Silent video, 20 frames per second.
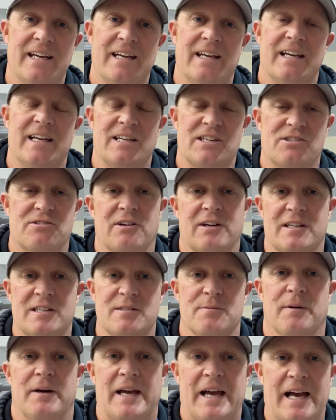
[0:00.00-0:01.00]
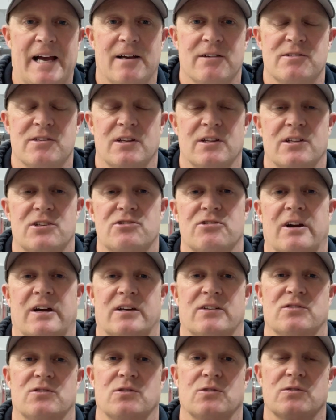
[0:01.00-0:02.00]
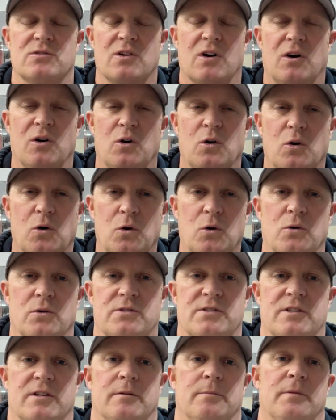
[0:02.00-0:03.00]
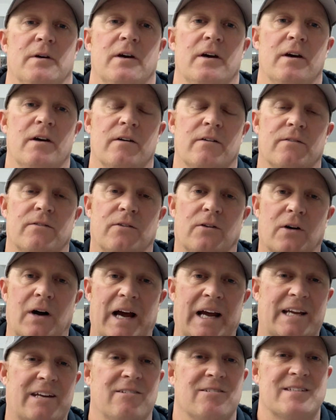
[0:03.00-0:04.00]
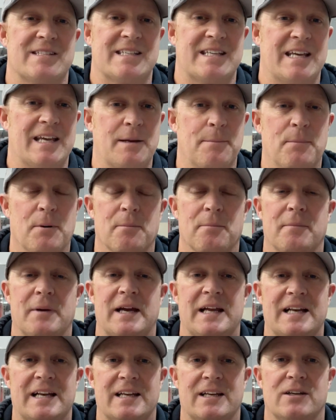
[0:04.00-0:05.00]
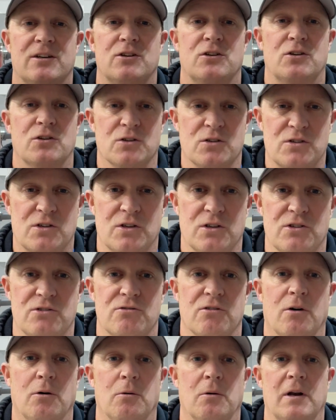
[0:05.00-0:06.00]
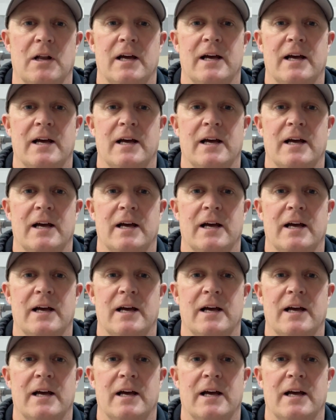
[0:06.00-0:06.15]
is straight into my house, and the track saws are awesome for accuracy, but mainly dust control.